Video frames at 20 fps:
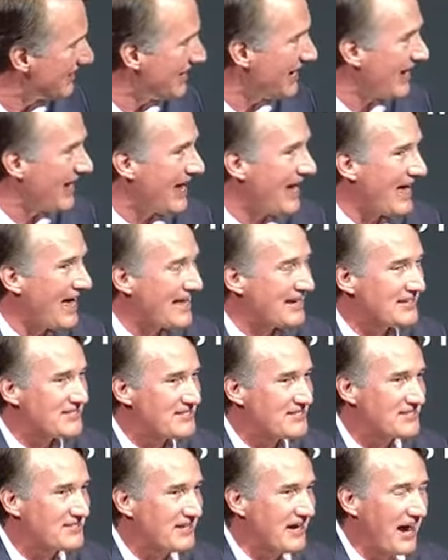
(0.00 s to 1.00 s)
And
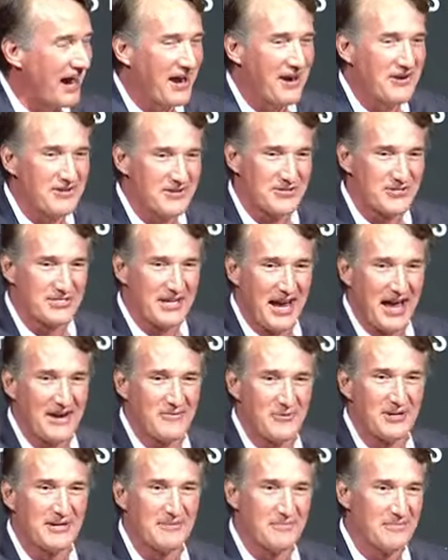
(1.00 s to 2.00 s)
I understand
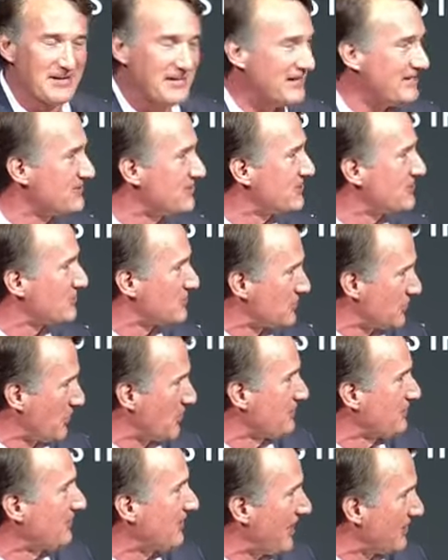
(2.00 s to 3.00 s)
what it means to
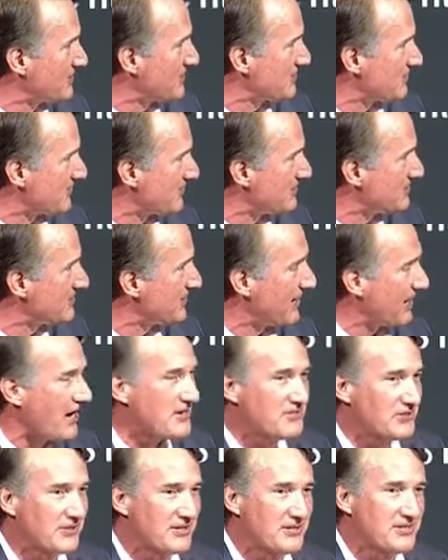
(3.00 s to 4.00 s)
serve customers, and I
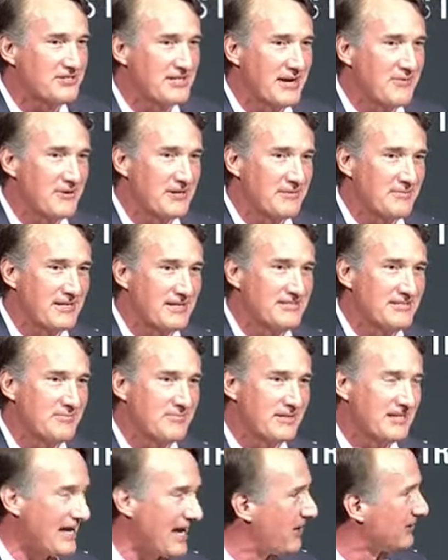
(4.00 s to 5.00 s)
also understand what it means to
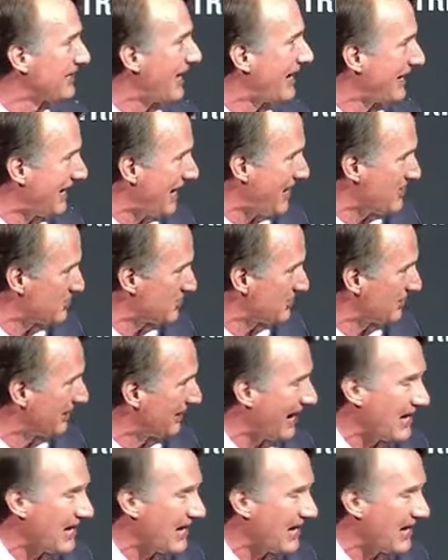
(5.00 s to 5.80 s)
be yelled at occasionally.